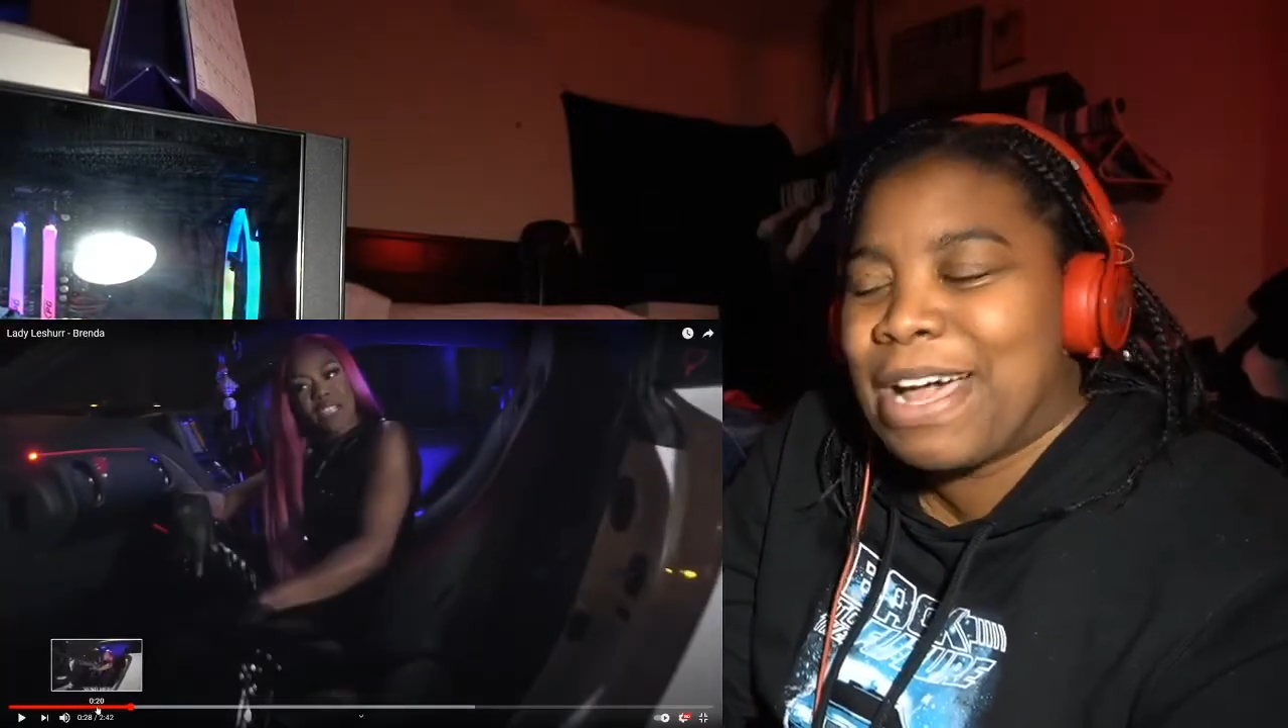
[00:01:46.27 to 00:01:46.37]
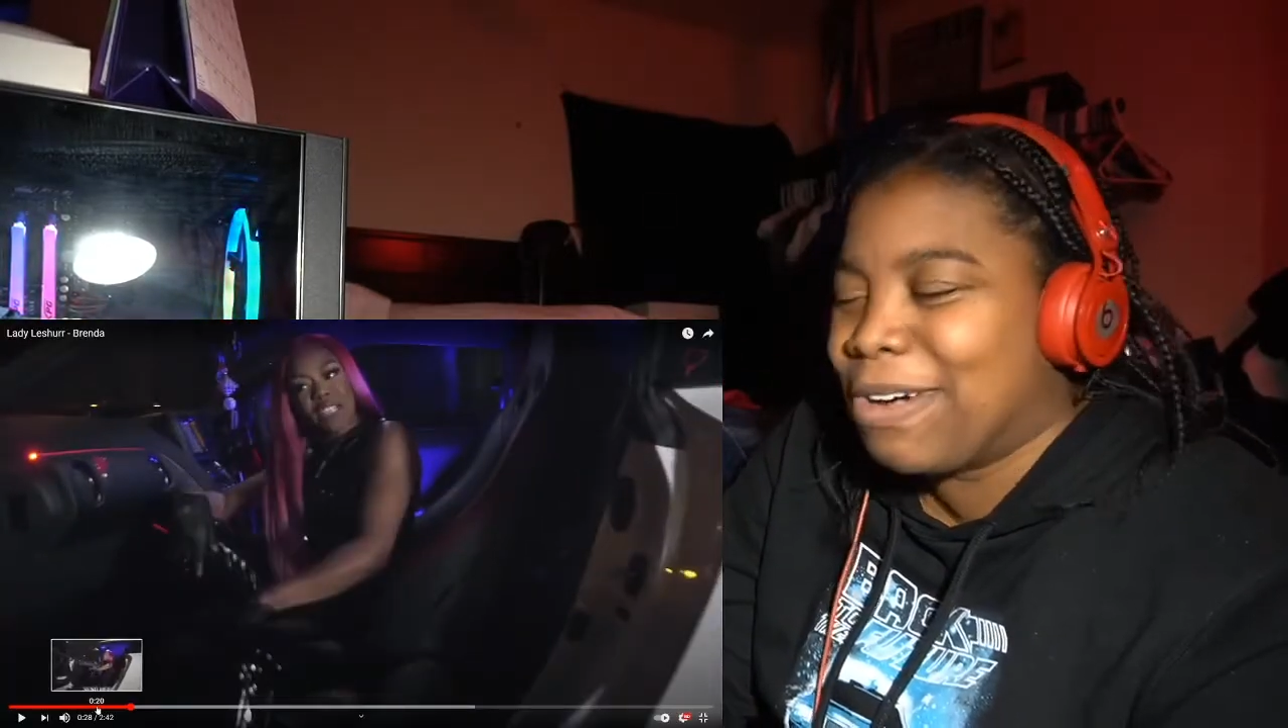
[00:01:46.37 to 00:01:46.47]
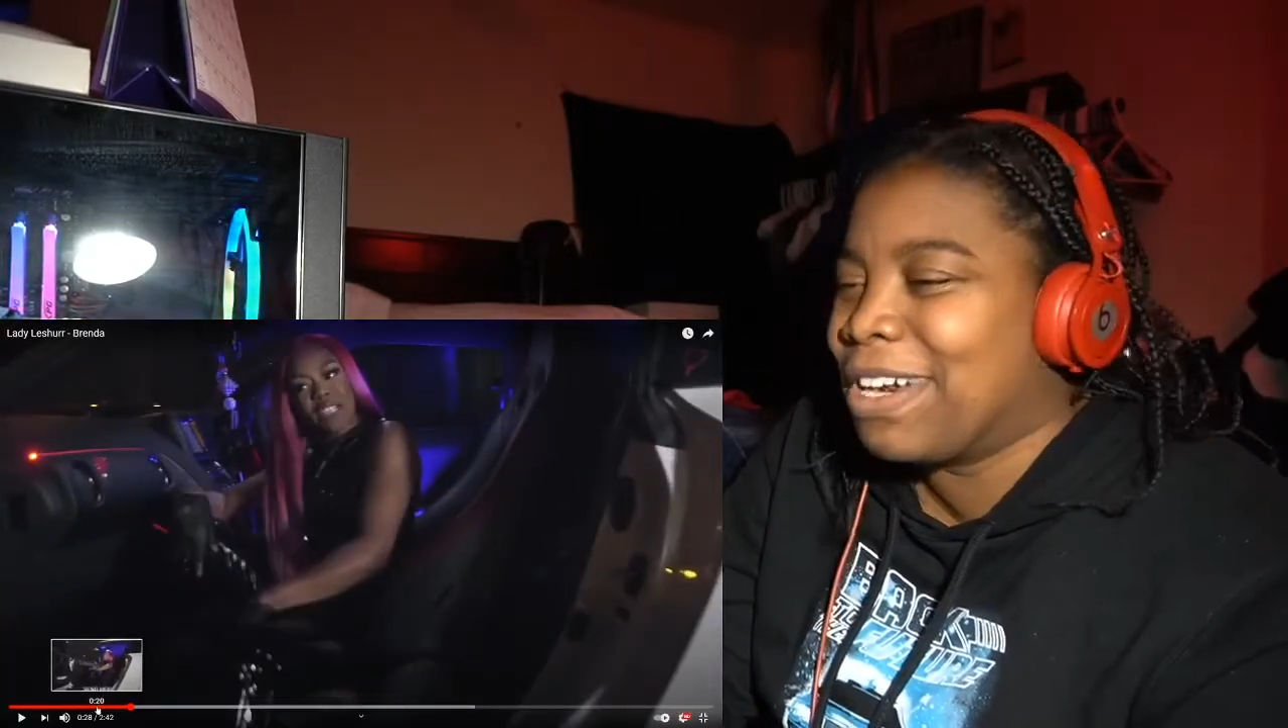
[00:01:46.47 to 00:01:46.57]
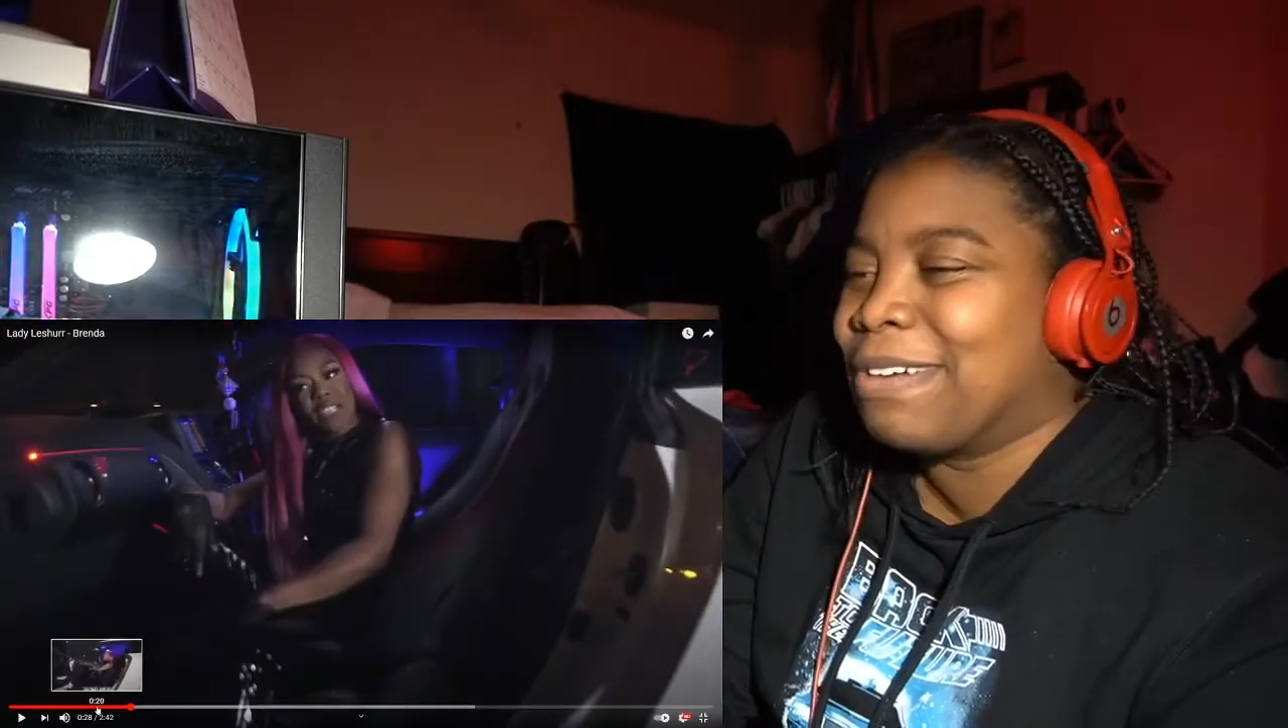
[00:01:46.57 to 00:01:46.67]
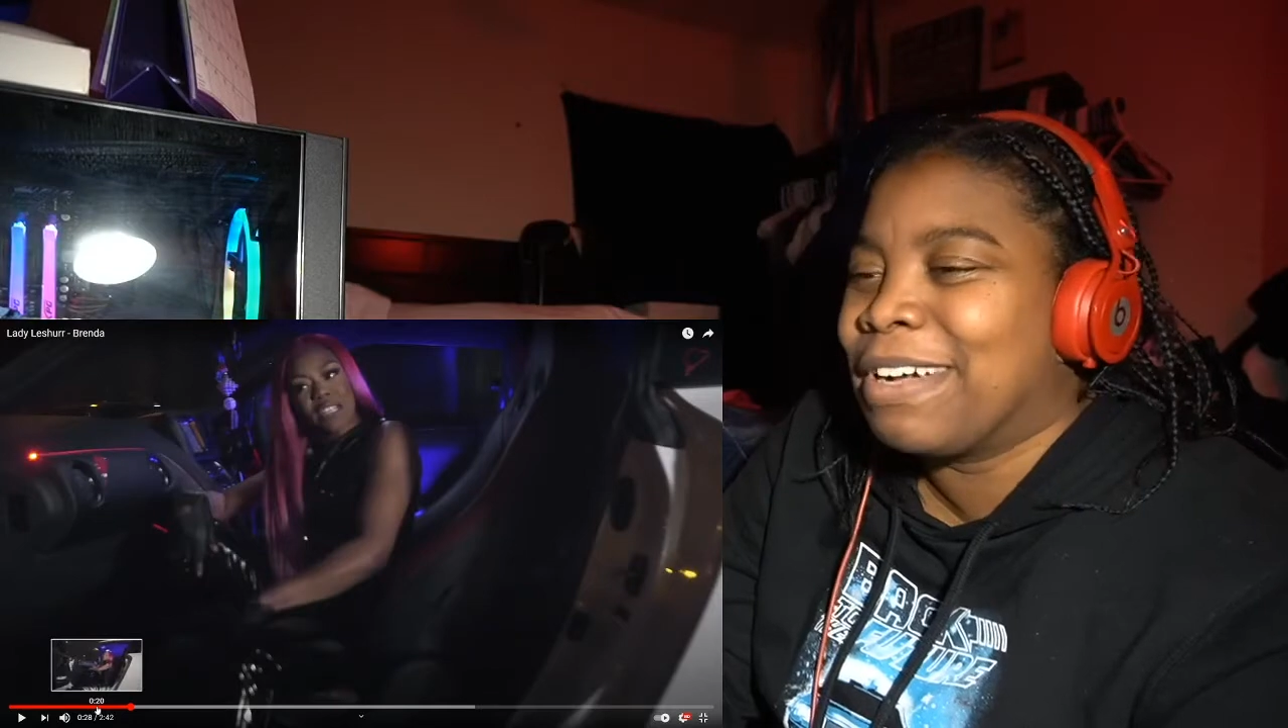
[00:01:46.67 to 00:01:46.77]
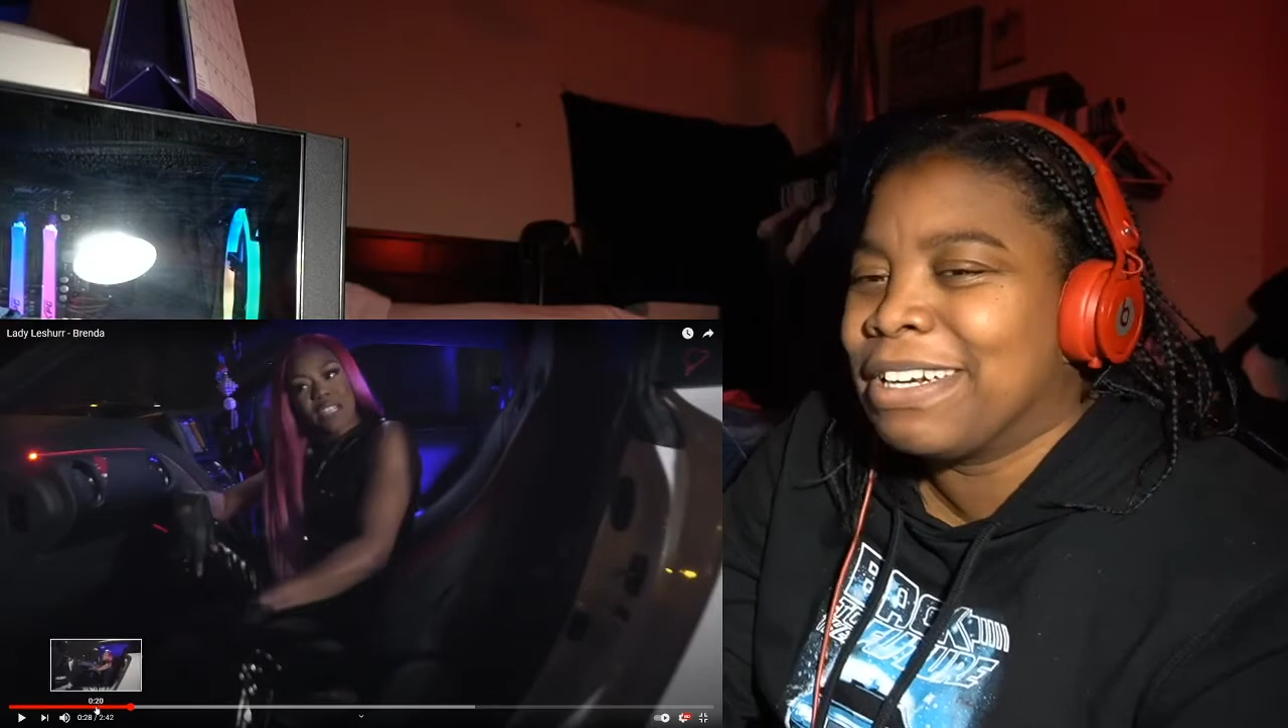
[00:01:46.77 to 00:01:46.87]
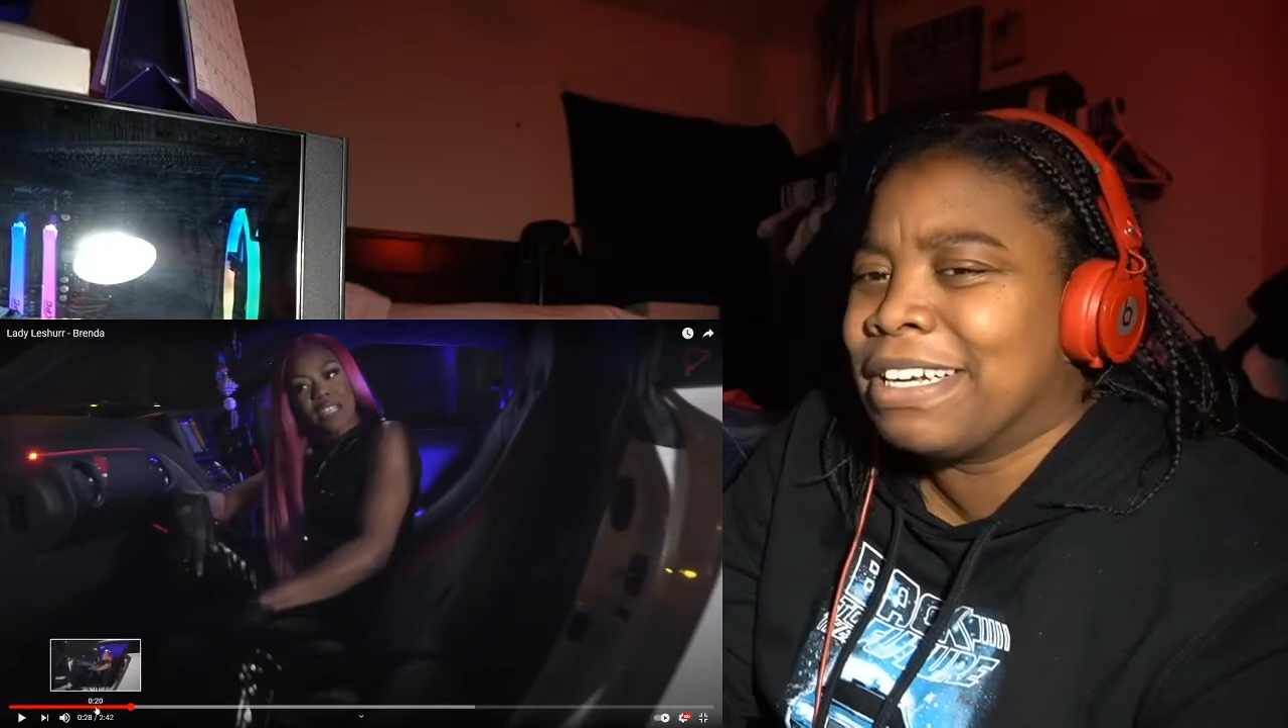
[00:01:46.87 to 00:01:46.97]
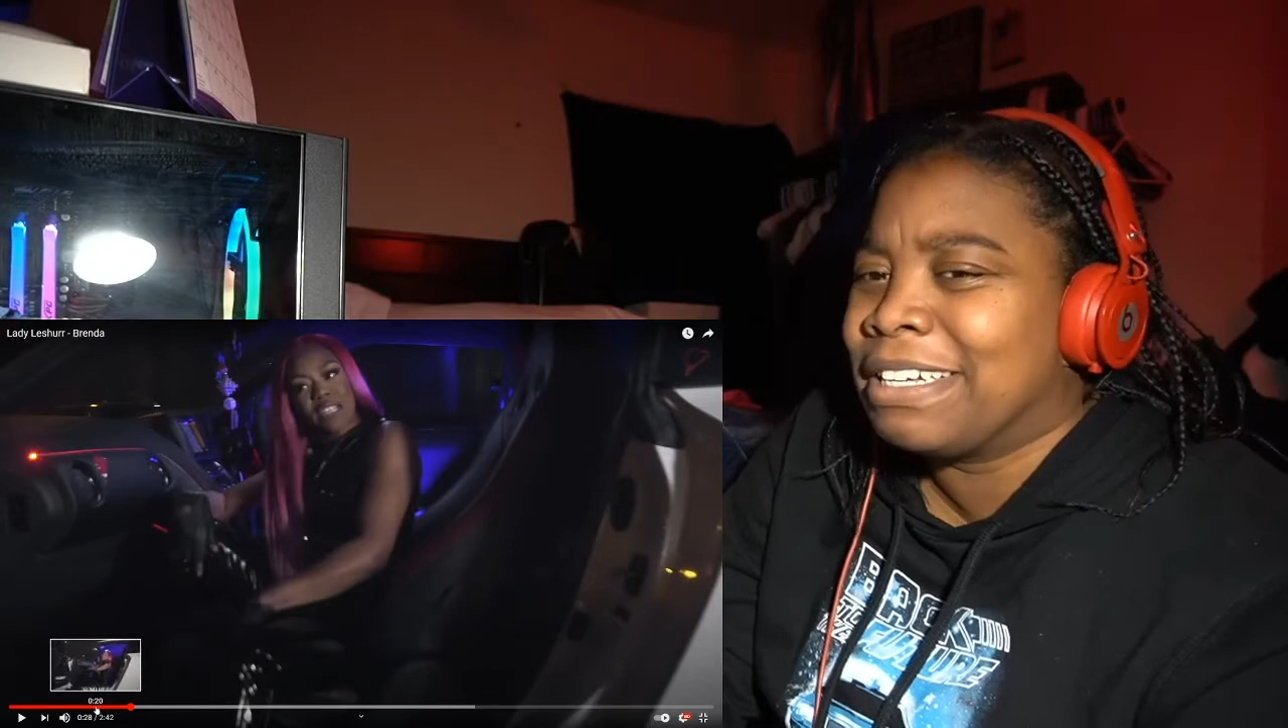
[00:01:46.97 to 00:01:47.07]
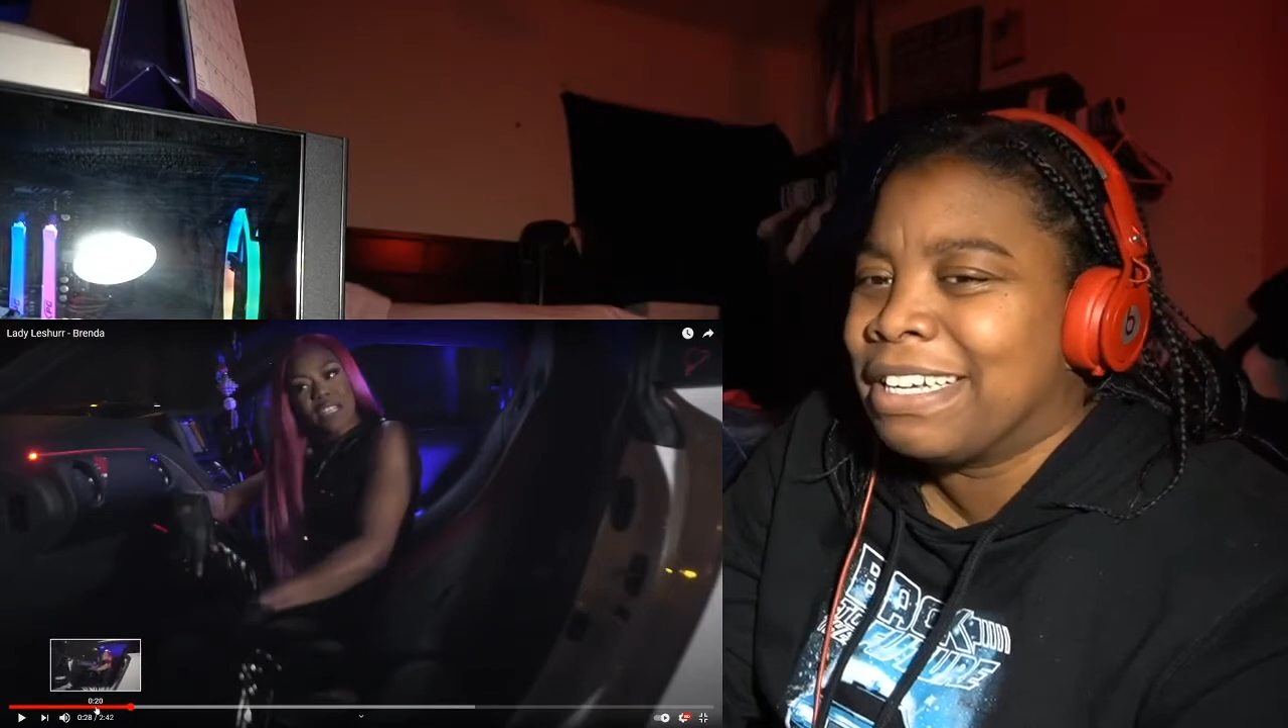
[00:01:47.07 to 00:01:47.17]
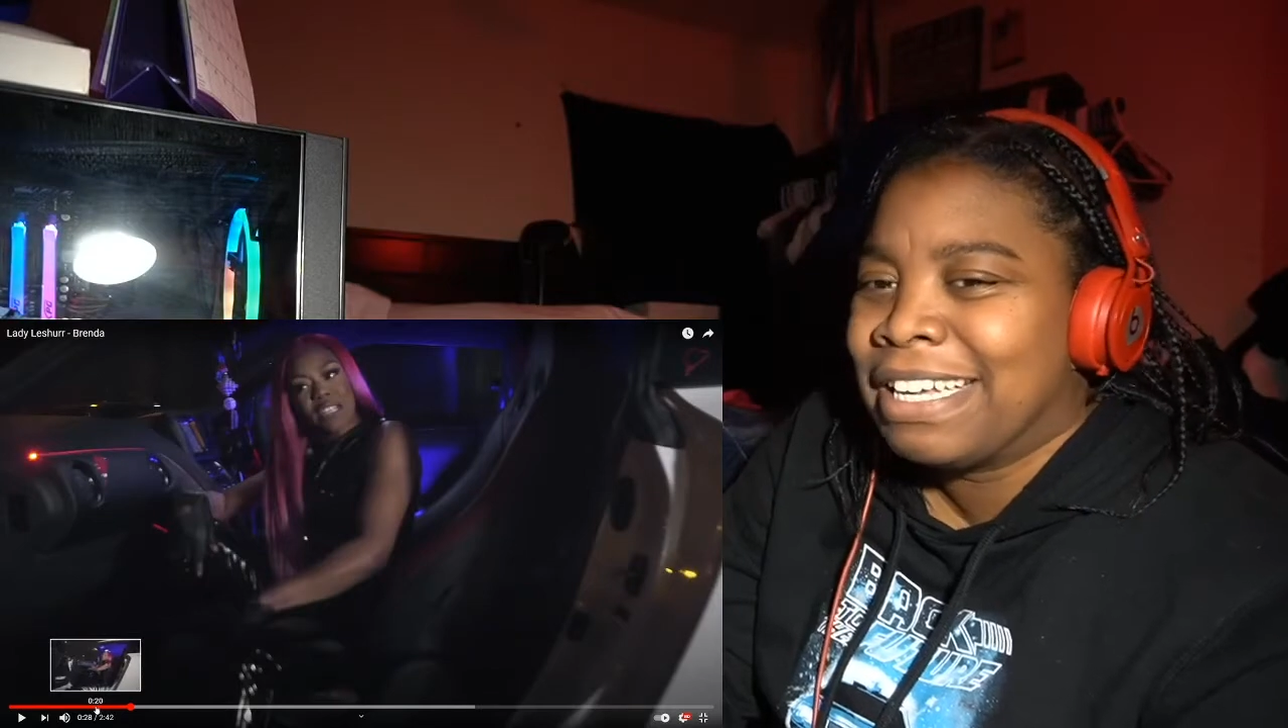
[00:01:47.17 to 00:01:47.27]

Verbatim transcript: hold up, hold up.